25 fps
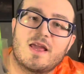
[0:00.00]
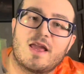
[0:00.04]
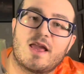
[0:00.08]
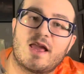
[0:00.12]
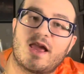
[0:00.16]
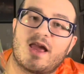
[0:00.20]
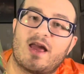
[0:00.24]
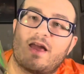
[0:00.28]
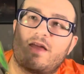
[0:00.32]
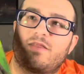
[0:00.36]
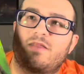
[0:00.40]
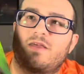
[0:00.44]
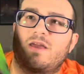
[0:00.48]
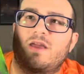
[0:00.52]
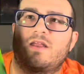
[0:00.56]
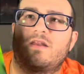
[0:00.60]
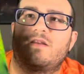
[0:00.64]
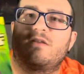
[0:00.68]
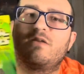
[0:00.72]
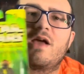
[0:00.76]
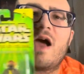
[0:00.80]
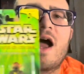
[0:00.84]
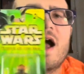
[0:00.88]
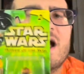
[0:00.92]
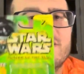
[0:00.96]
And then,
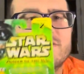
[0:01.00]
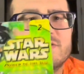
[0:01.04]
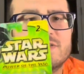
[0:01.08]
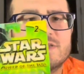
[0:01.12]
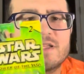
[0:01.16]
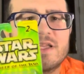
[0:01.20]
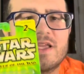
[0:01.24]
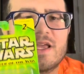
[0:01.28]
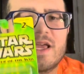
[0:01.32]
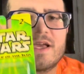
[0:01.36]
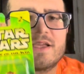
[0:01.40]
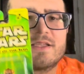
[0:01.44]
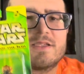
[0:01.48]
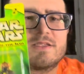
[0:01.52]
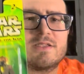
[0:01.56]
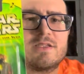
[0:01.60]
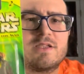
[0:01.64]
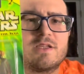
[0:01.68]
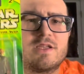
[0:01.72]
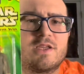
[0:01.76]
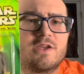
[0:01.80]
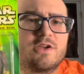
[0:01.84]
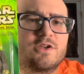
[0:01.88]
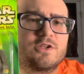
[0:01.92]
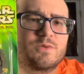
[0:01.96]
obviously, as the
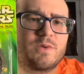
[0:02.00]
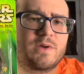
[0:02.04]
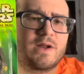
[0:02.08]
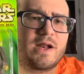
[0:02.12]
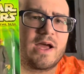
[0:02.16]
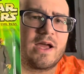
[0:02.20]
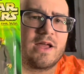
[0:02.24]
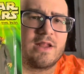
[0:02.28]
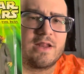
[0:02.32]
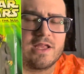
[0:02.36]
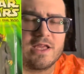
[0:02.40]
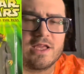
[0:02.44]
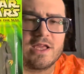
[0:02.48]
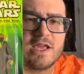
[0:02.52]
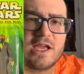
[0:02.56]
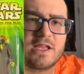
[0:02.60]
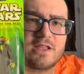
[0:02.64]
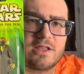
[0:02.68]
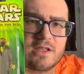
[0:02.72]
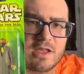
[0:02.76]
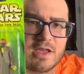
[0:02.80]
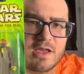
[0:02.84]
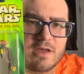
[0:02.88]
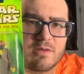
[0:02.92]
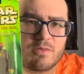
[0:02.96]
years went on, he got to
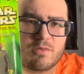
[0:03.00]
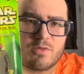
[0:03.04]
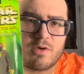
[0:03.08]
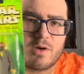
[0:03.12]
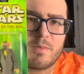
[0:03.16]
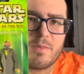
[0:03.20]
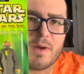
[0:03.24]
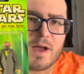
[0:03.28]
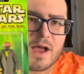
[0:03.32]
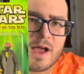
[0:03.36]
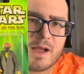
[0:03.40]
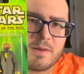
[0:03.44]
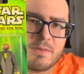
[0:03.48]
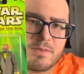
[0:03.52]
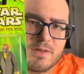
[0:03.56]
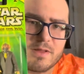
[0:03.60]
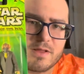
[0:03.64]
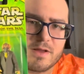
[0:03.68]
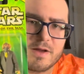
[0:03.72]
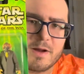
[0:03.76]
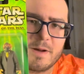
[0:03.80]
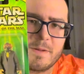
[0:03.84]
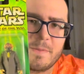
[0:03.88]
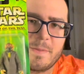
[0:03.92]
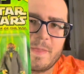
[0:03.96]
get more
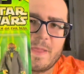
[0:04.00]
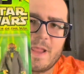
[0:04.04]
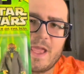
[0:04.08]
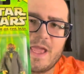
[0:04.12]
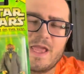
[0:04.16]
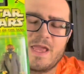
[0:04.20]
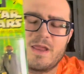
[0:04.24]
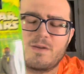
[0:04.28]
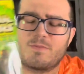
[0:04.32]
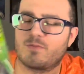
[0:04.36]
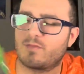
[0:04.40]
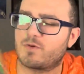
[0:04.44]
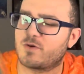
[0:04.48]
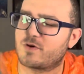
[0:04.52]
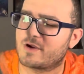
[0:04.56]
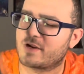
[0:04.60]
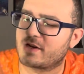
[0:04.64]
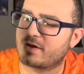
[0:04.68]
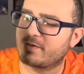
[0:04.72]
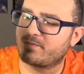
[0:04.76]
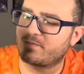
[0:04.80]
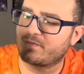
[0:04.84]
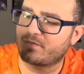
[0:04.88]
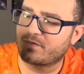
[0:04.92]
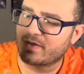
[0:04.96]
popular and more
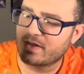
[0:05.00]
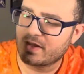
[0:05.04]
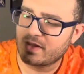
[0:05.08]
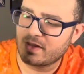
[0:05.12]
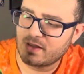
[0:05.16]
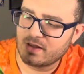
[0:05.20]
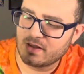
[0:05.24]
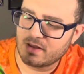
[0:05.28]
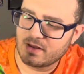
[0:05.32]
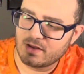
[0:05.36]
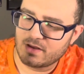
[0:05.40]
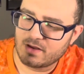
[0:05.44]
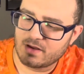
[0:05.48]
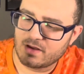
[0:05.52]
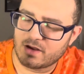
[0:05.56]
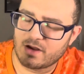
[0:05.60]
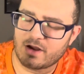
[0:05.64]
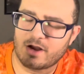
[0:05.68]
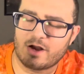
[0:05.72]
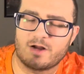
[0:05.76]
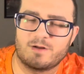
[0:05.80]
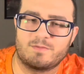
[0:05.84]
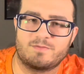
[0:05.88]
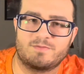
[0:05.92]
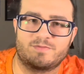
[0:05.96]

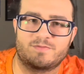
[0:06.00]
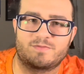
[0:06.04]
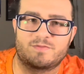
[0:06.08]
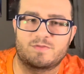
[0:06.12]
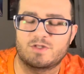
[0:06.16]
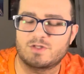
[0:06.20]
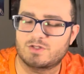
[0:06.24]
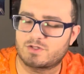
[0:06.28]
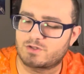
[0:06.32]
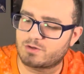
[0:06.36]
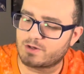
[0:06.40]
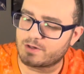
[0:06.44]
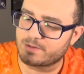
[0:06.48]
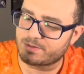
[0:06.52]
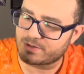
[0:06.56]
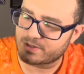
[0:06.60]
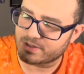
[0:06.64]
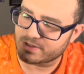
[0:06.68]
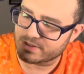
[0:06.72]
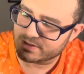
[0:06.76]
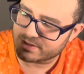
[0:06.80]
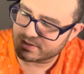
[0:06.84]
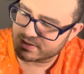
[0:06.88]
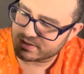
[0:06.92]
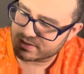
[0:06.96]

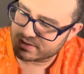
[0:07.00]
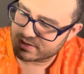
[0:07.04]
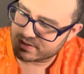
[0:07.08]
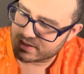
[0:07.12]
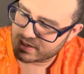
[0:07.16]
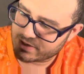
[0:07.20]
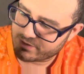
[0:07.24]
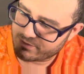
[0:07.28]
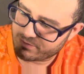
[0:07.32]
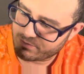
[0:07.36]
descriptions and stuff.